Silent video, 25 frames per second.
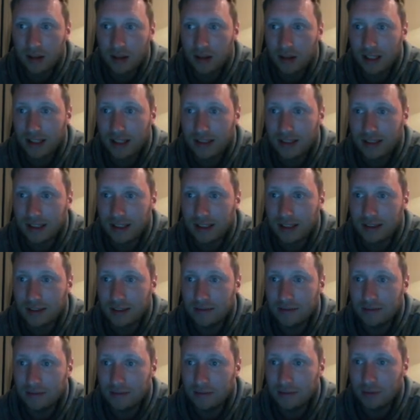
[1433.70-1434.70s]
last
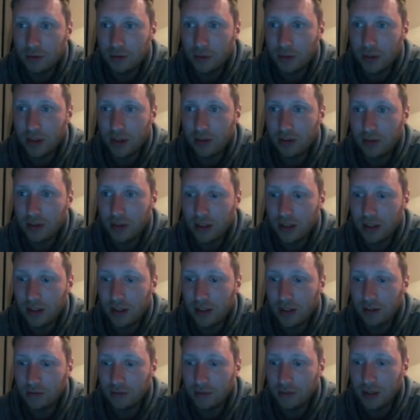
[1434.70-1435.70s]
season.
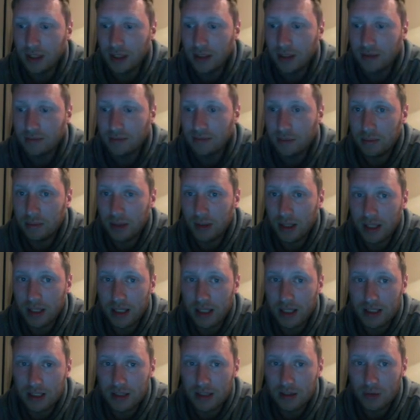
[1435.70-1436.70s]
23.5 million,
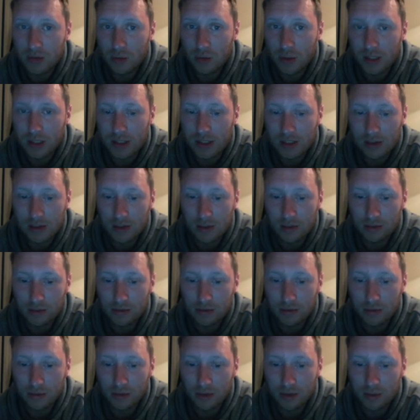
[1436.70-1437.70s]
played 20 times
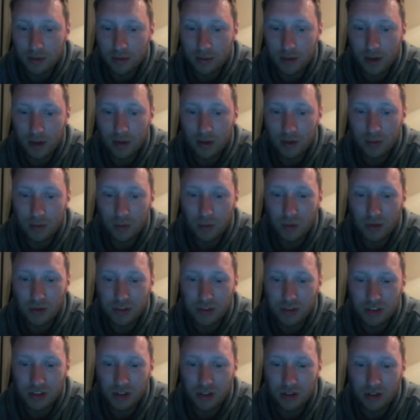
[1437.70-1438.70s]
for them, only one
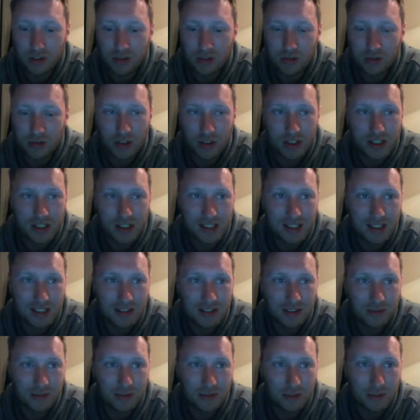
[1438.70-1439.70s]
start though, 19
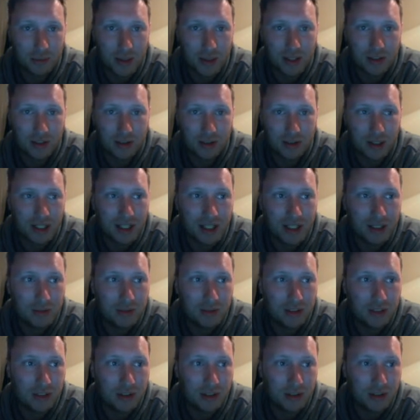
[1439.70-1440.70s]
off the bench. He
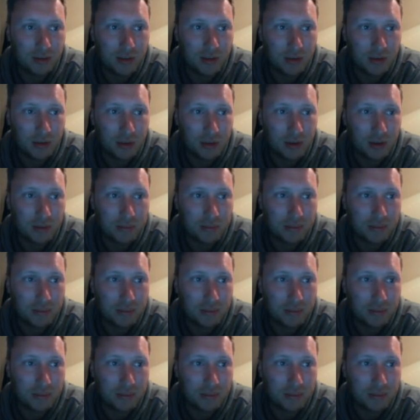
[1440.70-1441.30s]
was another one who had